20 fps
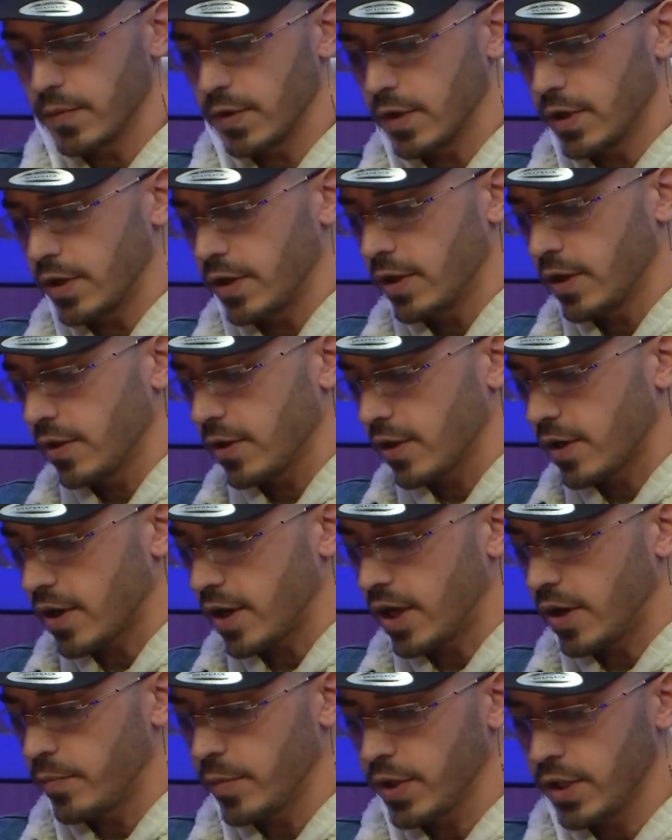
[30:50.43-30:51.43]
Another
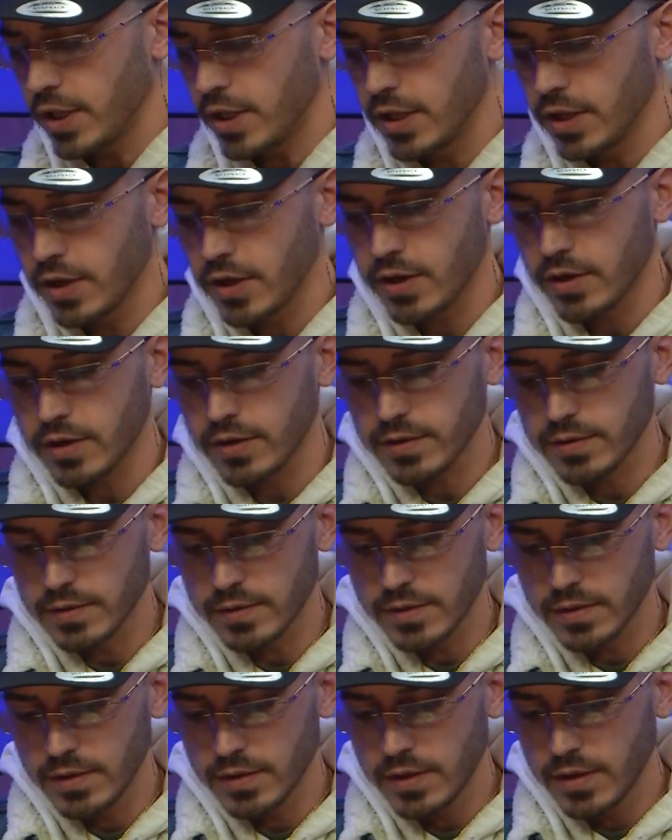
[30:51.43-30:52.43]
comment here
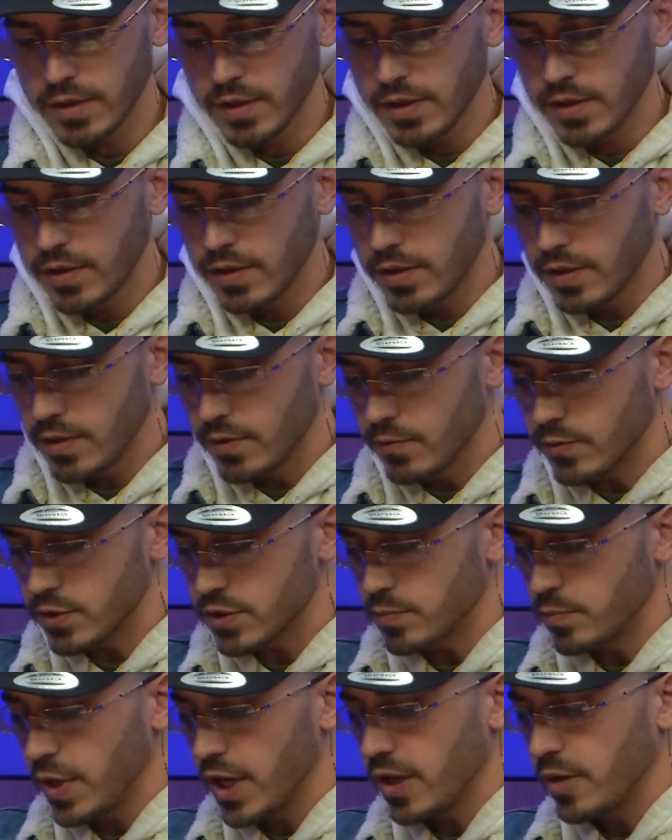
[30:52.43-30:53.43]

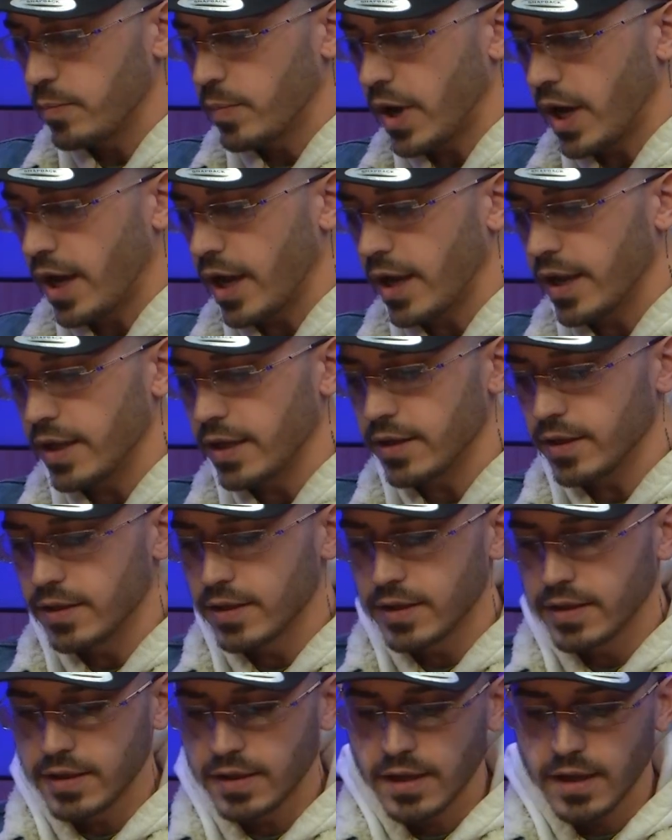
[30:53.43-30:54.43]
was made by
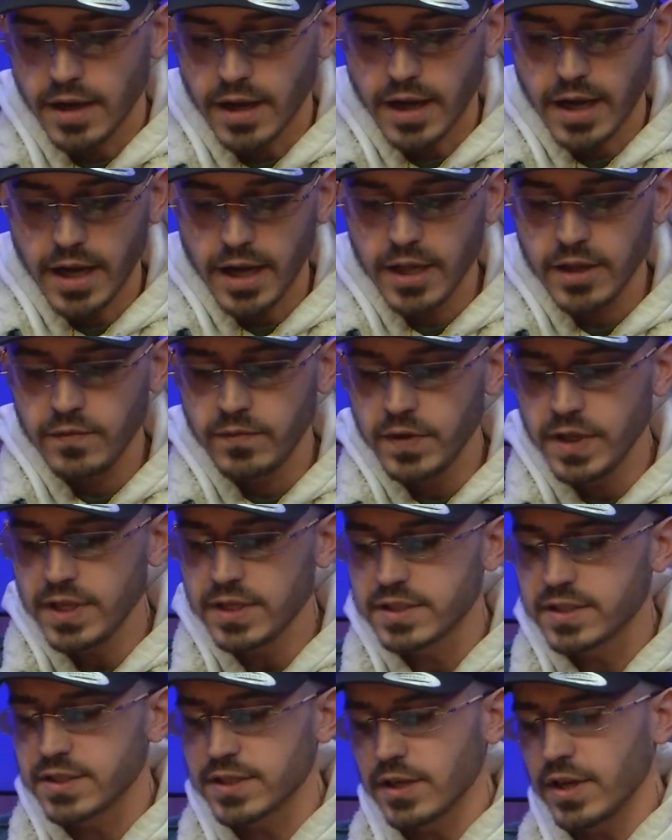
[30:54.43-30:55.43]
Ivy
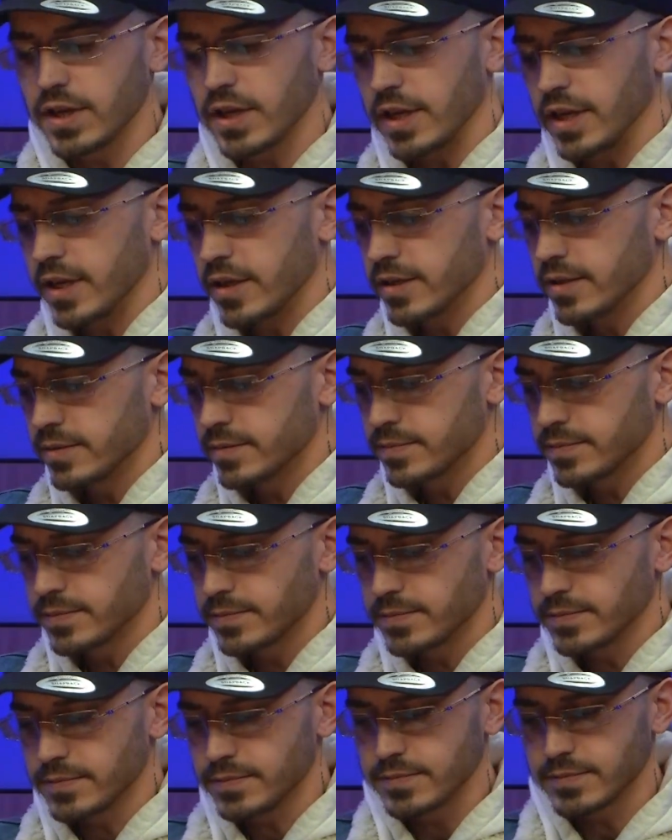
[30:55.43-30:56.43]
Sunny.
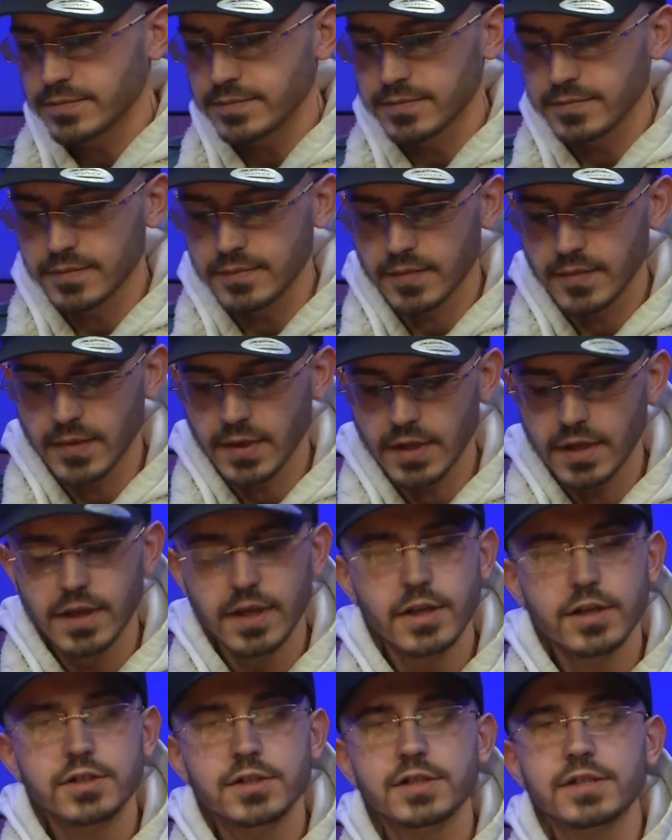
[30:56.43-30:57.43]

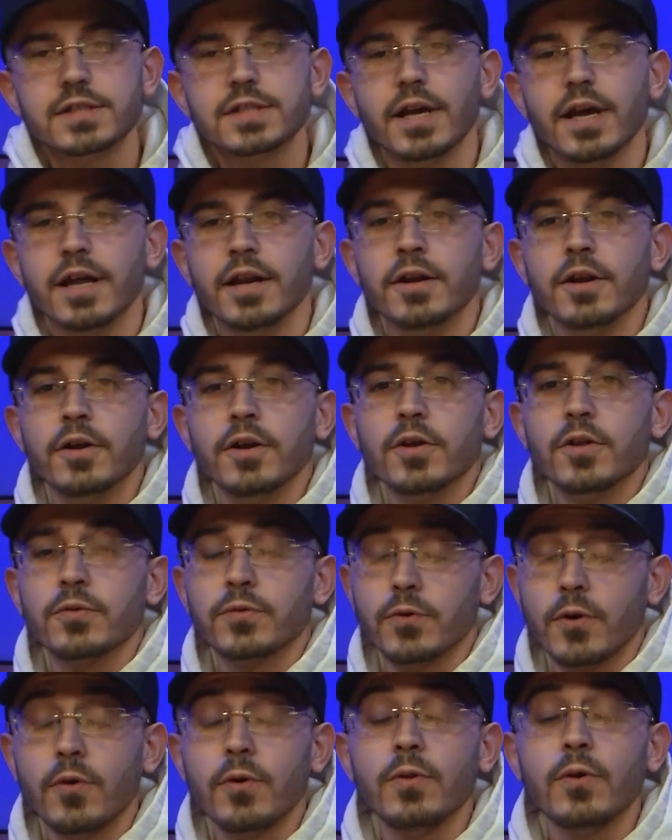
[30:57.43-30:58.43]
She said,
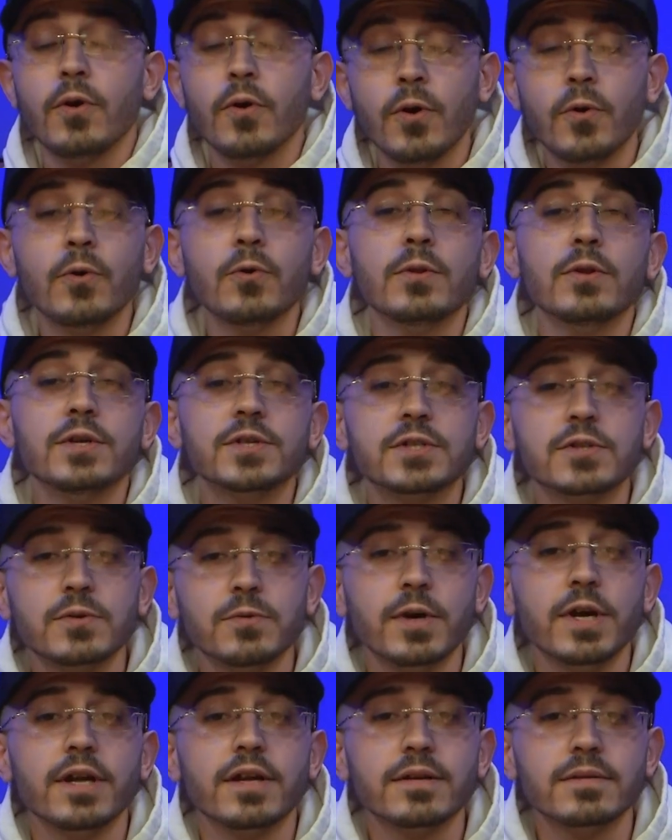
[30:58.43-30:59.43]
"Throw the whole list
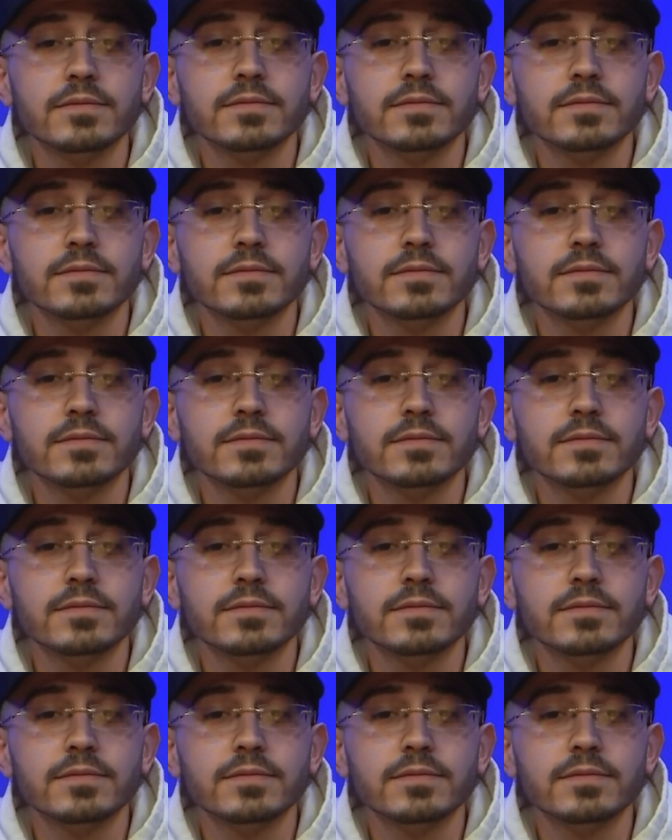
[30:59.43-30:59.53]
away."